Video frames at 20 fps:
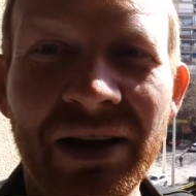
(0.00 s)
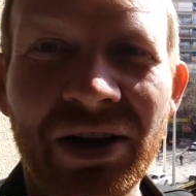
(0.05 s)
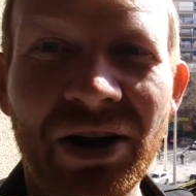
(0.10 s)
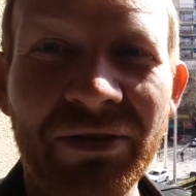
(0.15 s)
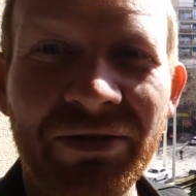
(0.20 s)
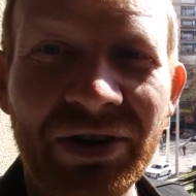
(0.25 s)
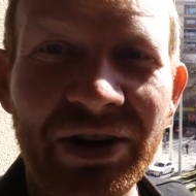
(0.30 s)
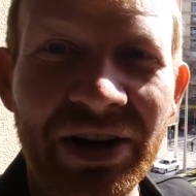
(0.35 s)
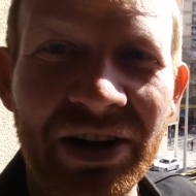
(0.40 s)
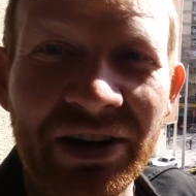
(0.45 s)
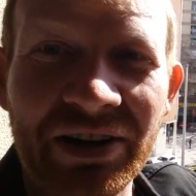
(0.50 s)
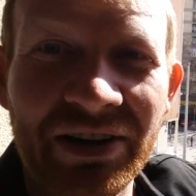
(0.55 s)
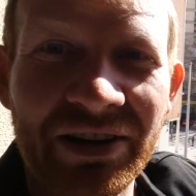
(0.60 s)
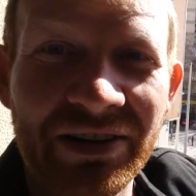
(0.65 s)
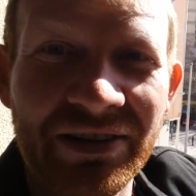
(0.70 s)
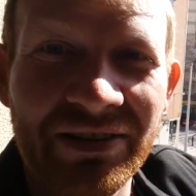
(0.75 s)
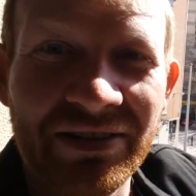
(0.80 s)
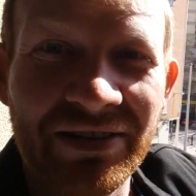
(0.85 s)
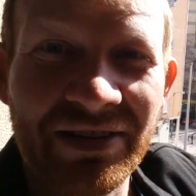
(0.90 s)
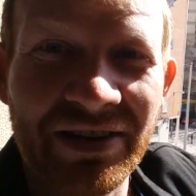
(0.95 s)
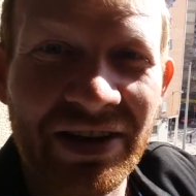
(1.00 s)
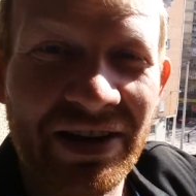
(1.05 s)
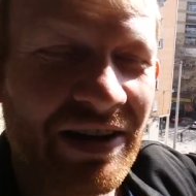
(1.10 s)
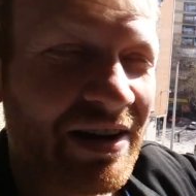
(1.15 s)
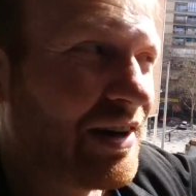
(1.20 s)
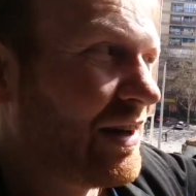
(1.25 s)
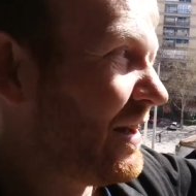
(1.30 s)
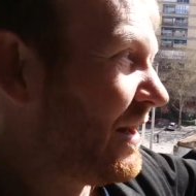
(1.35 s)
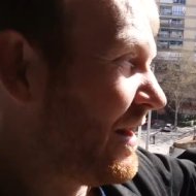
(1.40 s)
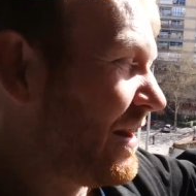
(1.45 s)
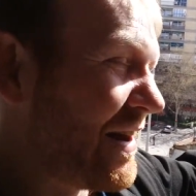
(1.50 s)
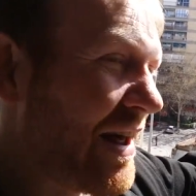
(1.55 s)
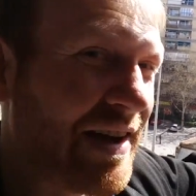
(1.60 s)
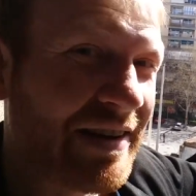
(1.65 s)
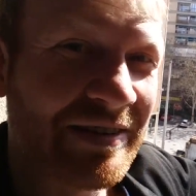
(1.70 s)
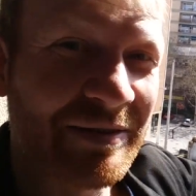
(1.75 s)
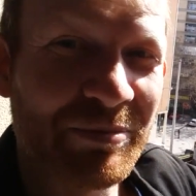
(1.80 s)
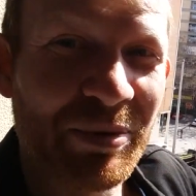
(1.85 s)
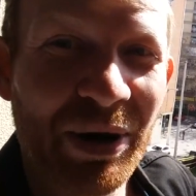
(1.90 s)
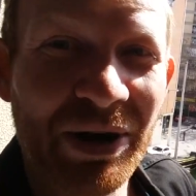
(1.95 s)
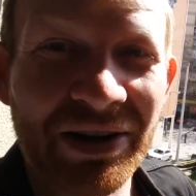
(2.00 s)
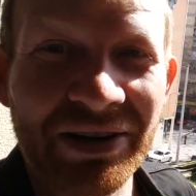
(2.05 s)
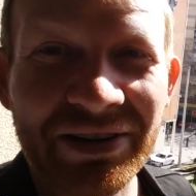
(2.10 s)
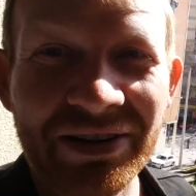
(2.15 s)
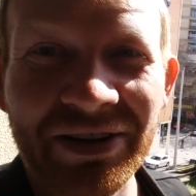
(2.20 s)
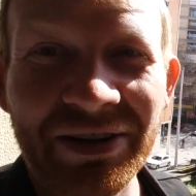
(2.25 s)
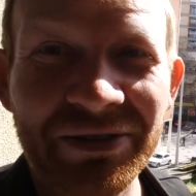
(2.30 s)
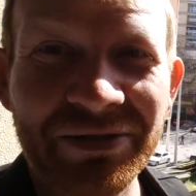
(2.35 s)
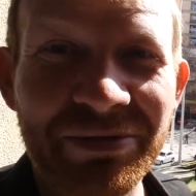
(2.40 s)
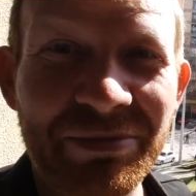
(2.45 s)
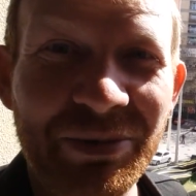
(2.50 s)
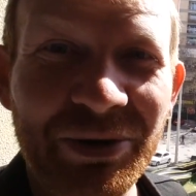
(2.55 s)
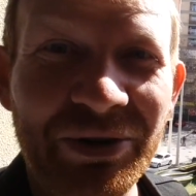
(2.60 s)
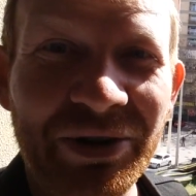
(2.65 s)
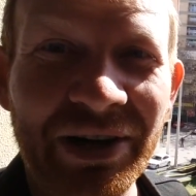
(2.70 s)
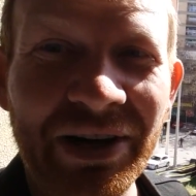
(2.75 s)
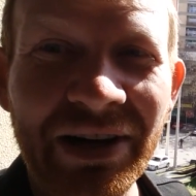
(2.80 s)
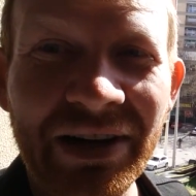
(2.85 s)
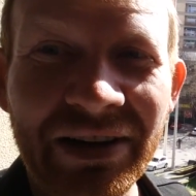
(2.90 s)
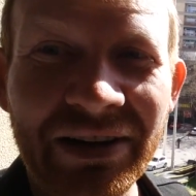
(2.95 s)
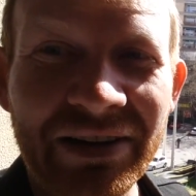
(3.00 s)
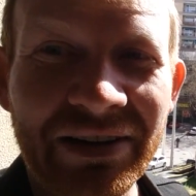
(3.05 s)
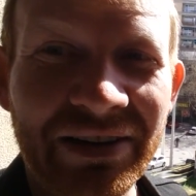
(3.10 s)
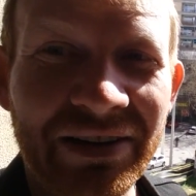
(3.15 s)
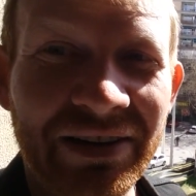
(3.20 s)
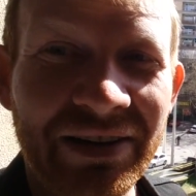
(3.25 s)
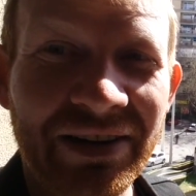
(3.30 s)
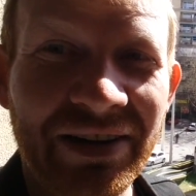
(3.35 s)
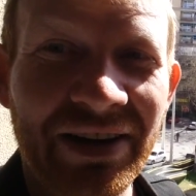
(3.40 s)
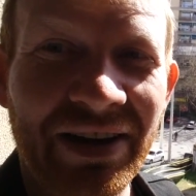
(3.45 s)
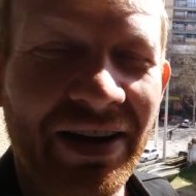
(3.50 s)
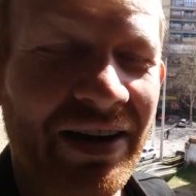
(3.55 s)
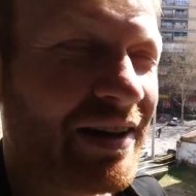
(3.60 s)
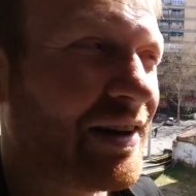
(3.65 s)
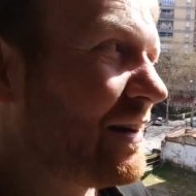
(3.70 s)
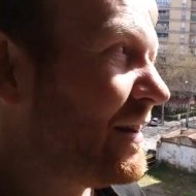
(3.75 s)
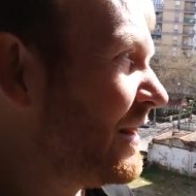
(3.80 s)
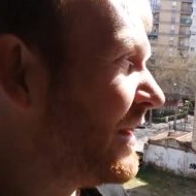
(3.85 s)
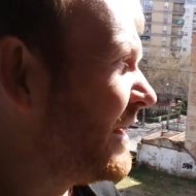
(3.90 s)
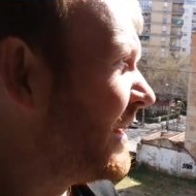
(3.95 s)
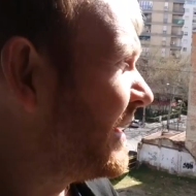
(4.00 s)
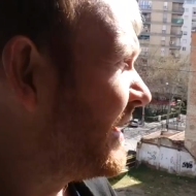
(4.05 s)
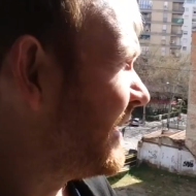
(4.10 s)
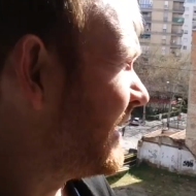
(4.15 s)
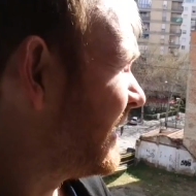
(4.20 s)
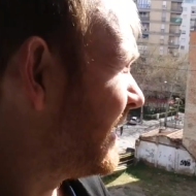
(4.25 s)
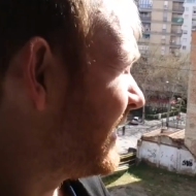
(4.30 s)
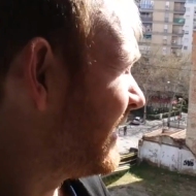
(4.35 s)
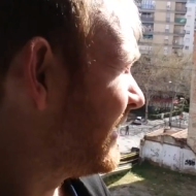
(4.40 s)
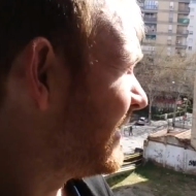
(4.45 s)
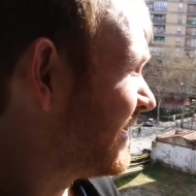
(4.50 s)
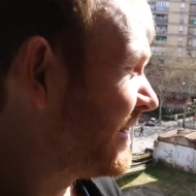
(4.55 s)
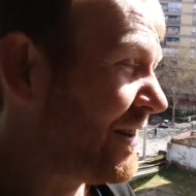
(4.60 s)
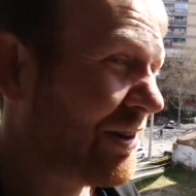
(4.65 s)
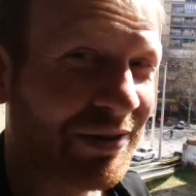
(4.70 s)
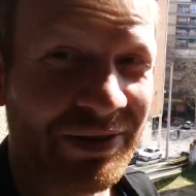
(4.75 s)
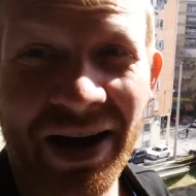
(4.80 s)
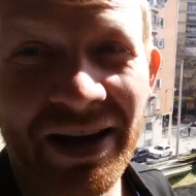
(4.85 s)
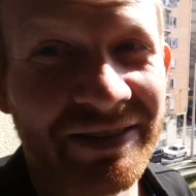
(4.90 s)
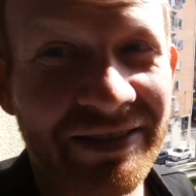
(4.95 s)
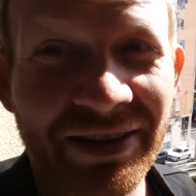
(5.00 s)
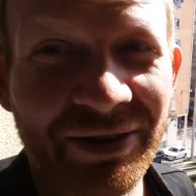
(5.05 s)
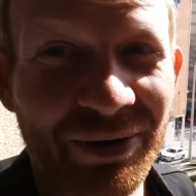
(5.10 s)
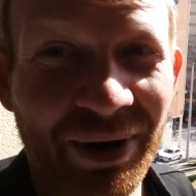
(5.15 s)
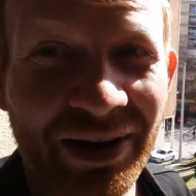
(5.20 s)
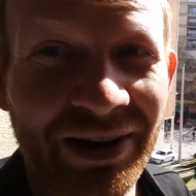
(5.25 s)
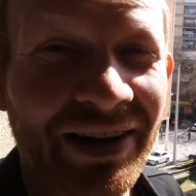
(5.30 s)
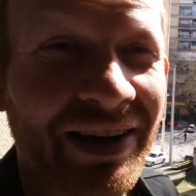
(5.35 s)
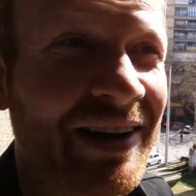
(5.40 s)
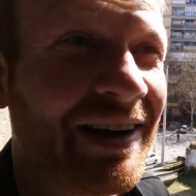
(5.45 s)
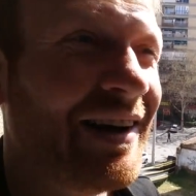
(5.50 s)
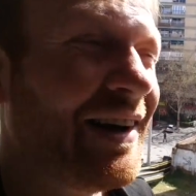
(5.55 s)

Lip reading: over here is the nice part of Madrid, and, not Tetuan.